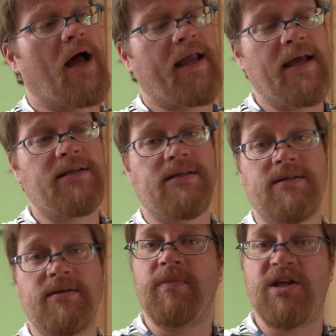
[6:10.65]
I
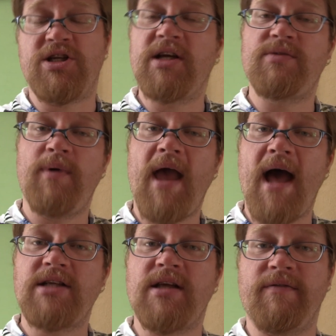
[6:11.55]
guess the chicks we
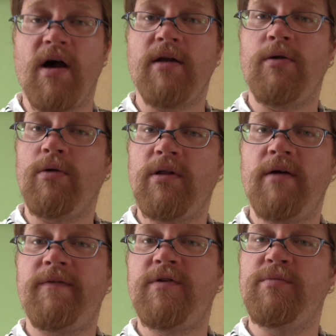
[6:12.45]
hatched have gotten old
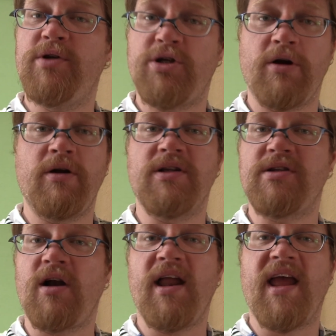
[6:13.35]
enough to mature and
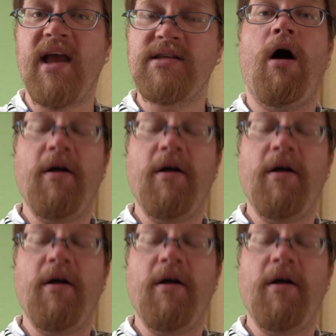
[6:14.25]
start laying eggs